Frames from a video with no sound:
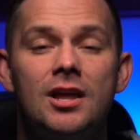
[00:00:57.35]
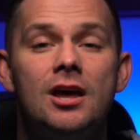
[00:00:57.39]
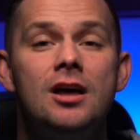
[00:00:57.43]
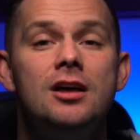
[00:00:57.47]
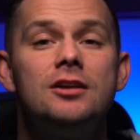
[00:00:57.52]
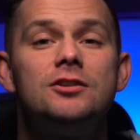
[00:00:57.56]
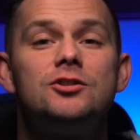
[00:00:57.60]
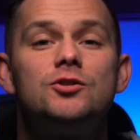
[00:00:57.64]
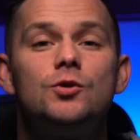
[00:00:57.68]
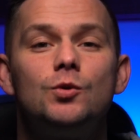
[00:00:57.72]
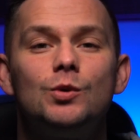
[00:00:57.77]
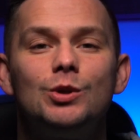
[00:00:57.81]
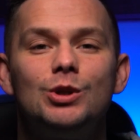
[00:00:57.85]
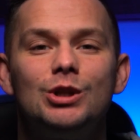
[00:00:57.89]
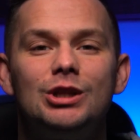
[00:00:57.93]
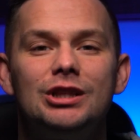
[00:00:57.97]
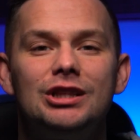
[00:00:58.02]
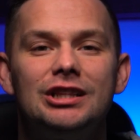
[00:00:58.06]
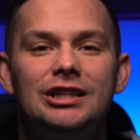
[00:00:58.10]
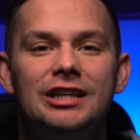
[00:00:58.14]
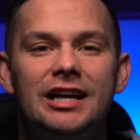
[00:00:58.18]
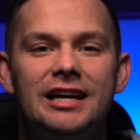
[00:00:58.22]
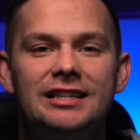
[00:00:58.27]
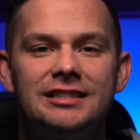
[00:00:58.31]
So
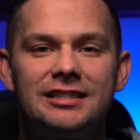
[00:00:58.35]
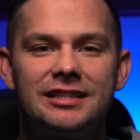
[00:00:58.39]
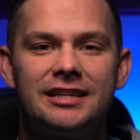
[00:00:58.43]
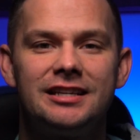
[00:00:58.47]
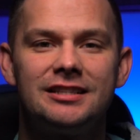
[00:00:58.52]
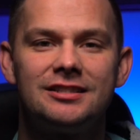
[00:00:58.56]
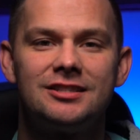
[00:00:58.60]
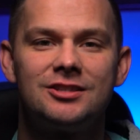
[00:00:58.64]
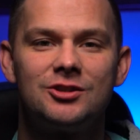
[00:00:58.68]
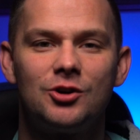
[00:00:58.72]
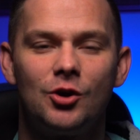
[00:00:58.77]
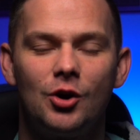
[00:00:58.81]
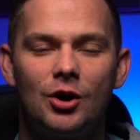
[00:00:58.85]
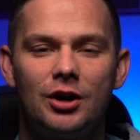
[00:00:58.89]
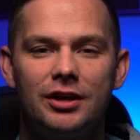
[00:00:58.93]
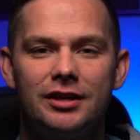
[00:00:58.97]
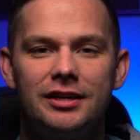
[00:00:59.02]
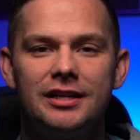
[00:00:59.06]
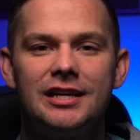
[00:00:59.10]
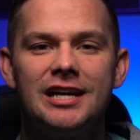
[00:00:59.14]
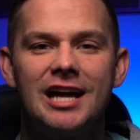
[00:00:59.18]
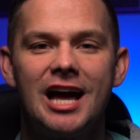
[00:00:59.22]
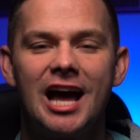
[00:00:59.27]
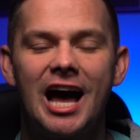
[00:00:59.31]
let's get
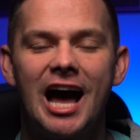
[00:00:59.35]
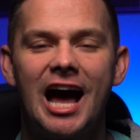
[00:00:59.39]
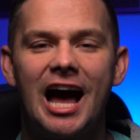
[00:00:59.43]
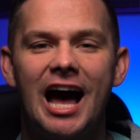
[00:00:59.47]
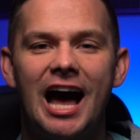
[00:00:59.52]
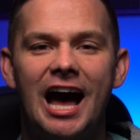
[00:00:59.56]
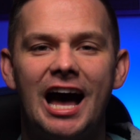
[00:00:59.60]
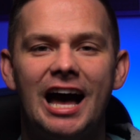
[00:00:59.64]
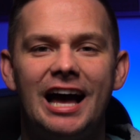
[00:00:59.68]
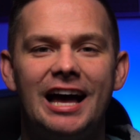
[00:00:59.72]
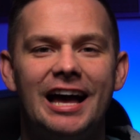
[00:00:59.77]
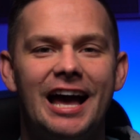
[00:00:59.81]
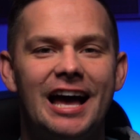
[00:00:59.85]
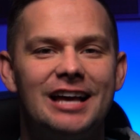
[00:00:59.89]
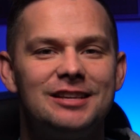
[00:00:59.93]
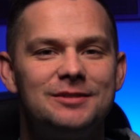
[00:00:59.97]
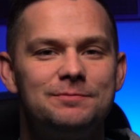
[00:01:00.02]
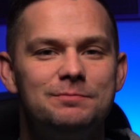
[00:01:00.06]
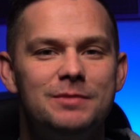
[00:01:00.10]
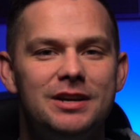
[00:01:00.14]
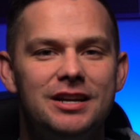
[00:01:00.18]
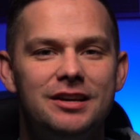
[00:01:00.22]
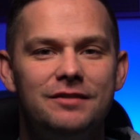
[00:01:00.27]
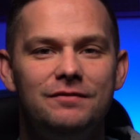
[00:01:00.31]
started. As
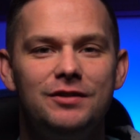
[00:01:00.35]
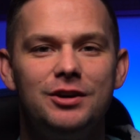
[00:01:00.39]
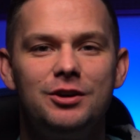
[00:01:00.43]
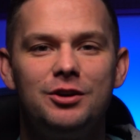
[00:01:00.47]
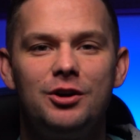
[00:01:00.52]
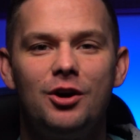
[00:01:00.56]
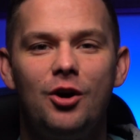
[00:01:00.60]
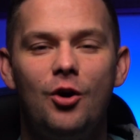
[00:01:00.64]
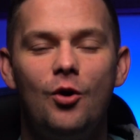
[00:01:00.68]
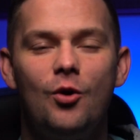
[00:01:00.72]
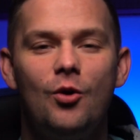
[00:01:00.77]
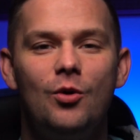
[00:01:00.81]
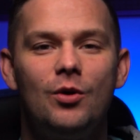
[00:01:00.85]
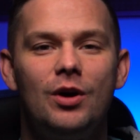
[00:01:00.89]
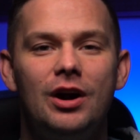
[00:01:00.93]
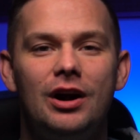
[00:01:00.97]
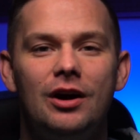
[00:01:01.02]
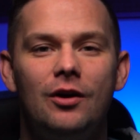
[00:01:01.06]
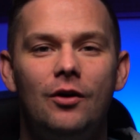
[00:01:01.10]
many of you know